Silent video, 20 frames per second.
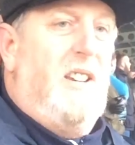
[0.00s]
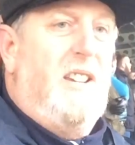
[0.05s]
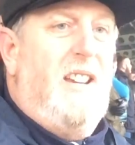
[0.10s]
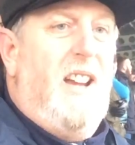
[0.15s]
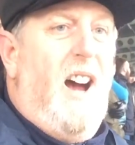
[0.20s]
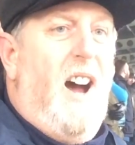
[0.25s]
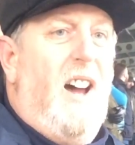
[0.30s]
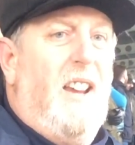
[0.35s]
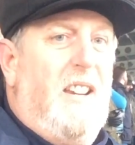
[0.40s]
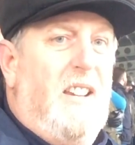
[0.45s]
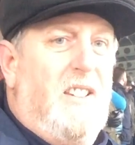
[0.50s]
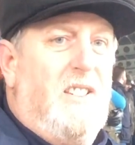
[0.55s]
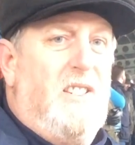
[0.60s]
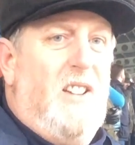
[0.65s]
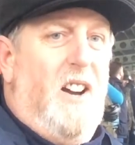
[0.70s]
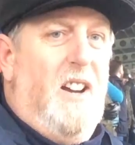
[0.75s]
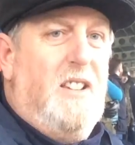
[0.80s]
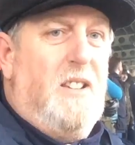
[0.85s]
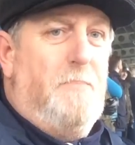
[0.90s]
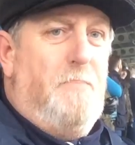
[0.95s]
a yard
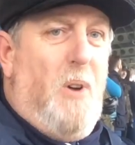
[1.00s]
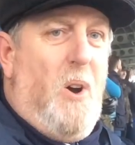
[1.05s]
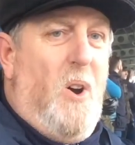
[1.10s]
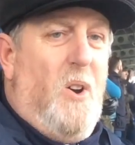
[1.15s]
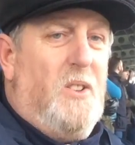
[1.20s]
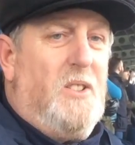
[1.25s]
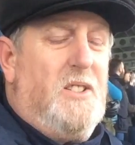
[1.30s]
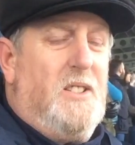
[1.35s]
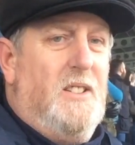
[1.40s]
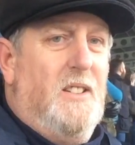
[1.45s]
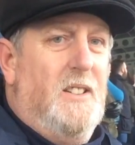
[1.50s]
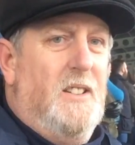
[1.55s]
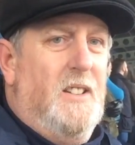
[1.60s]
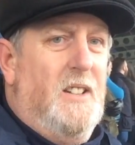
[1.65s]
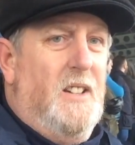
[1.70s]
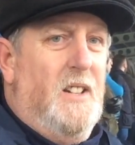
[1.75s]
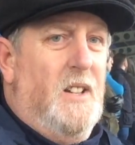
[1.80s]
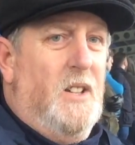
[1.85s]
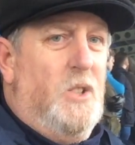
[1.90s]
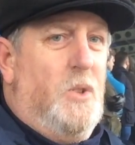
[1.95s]
inside the box,
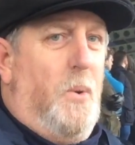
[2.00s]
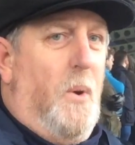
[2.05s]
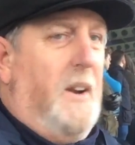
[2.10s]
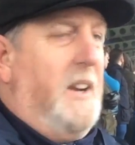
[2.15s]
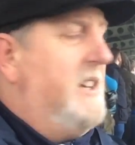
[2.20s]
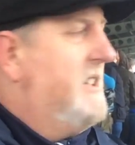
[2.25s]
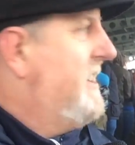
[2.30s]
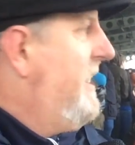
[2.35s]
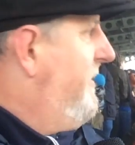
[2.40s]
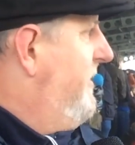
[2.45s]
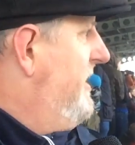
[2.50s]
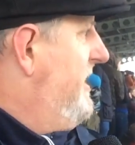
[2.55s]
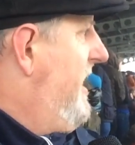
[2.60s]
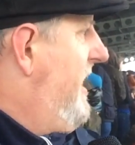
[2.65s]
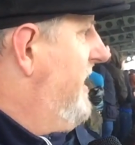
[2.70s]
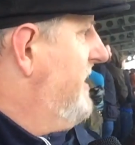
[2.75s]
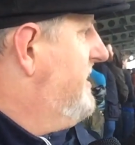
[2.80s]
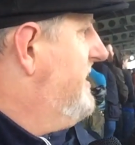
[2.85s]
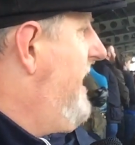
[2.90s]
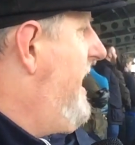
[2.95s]
27
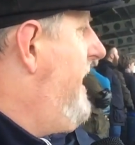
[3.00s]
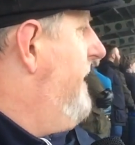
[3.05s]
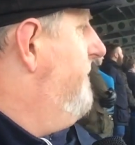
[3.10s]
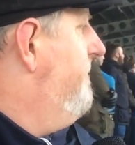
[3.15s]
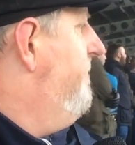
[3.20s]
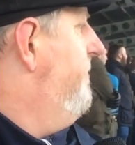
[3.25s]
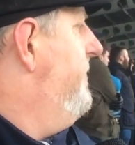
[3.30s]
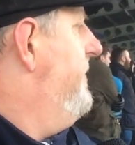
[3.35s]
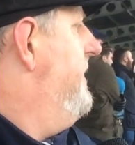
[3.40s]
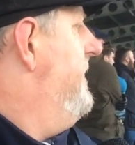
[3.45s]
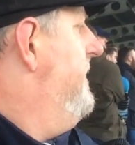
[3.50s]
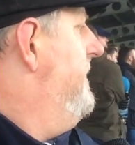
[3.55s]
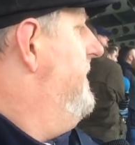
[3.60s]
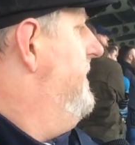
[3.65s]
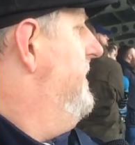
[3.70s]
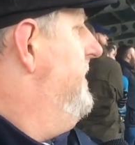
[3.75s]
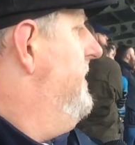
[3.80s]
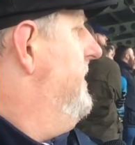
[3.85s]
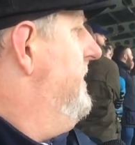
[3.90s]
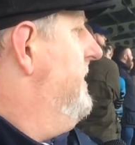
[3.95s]
yards out.
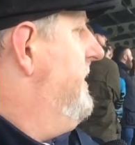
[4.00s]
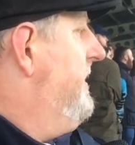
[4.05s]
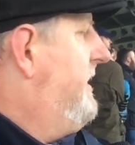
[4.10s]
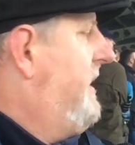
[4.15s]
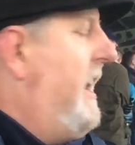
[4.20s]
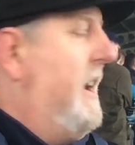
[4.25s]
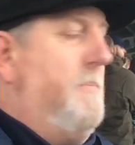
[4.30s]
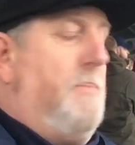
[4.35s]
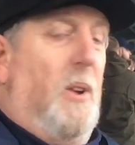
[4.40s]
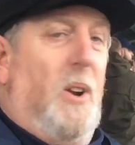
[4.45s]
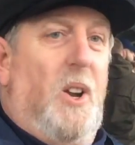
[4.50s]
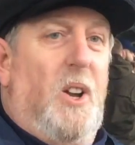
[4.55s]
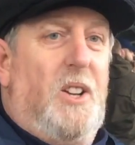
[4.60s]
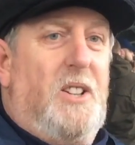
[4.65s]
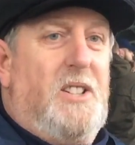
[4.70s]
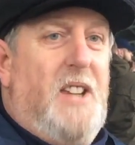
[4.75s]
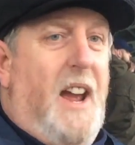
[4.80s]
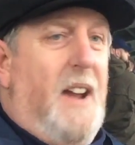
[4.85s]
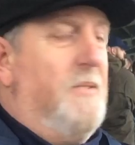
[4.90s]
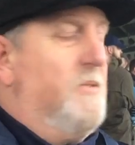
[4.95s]
The keeper
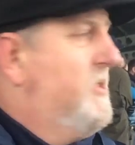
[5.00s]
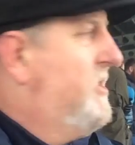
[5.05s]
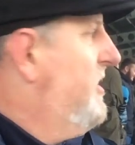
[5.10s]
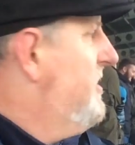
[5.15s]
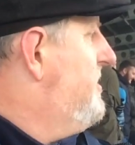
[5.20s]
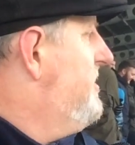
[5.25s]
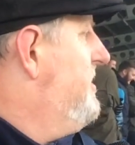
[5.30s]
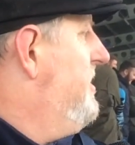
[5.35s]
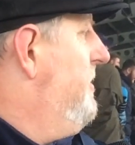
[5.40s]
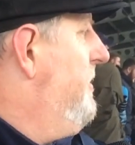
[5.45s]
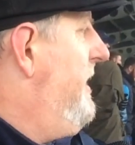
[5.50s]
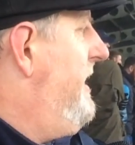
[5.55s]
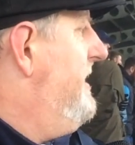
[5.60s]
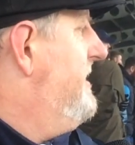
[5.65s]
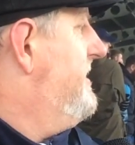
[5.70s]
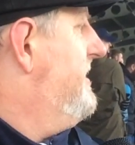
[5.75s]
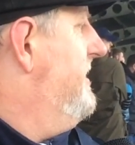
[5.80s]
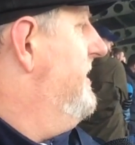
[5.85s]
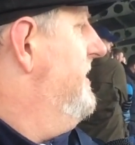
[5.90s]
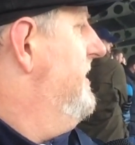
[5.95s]
looks out just to
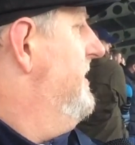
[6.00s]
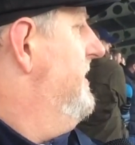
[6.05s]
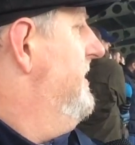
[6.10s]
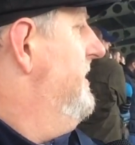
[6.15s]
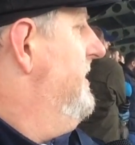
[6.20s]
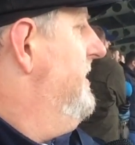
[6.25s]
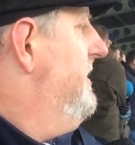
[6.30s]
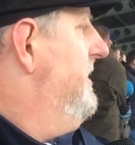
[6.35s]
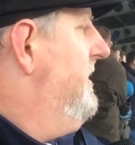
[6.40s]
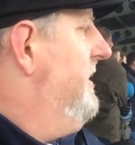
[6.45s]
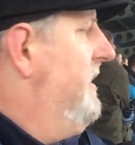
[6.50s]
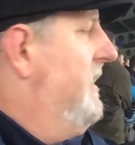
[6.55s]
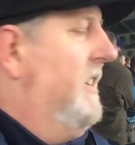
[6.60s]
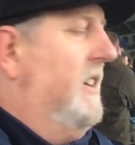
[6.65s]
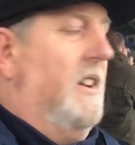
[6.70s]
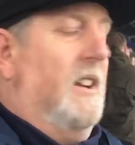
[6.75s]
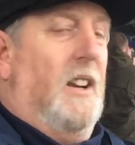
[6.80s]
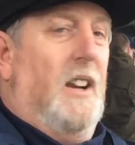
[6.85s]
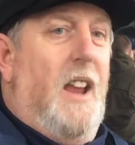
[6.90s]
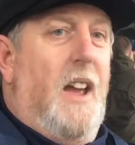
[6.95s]
his
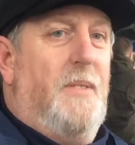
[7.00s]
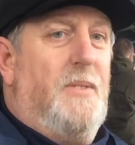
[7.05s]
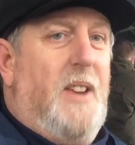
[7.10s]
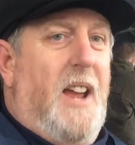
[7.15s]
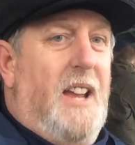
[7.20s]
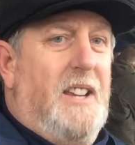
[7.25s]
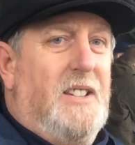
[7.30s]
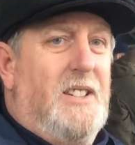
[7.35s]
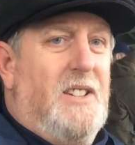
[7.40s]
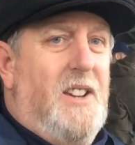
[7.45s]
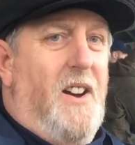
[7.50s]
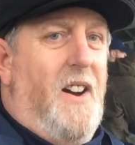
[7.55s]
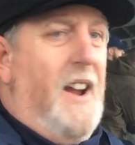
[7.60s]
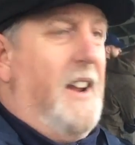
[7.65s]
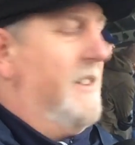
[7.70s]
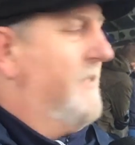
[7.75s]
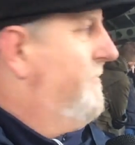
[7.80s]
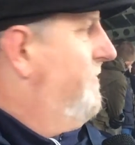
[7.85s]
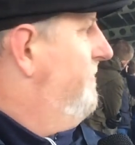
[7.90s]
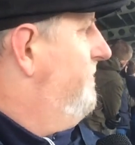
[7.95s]
left-hand
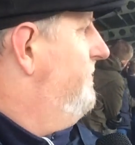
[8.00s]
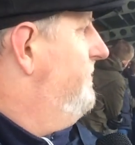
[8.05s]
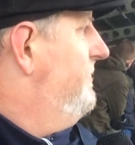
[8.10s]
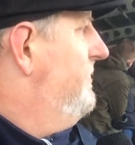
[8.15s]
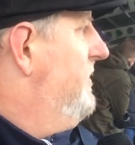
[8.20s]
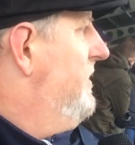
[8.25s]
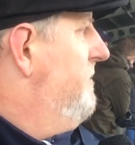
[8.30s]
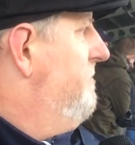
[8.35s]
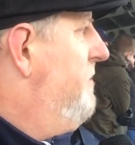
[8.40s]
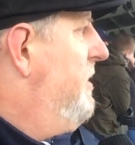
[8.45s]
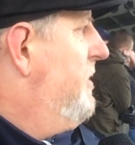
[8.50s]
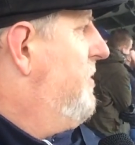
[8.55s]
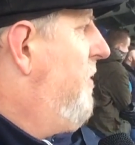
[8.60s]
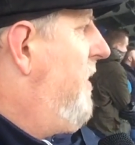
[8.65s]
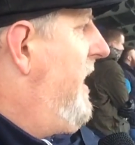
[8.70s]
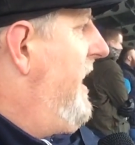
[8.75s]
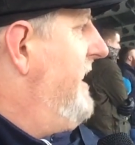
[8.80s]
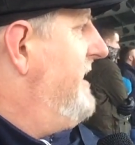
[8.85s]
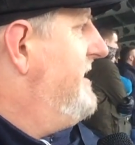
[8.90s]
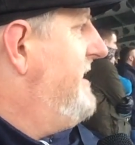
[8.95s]
side.
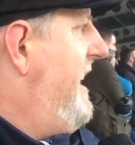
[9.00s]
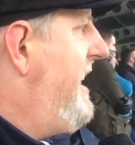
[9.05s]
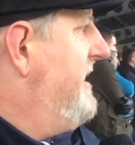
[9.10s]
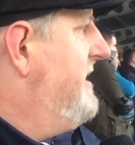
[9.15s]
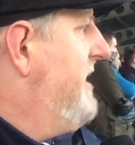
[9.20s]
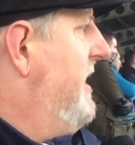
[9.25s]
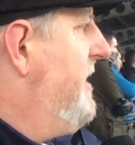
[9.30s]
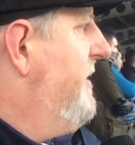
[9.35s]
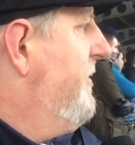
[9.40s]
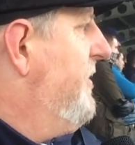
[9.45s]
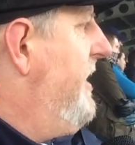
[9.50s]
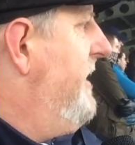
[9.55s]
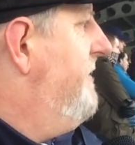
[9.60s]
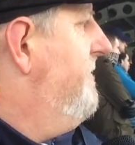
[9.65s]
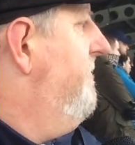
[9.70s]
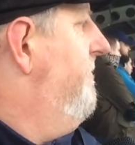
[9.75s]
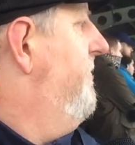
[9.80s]
Maguire stands over it,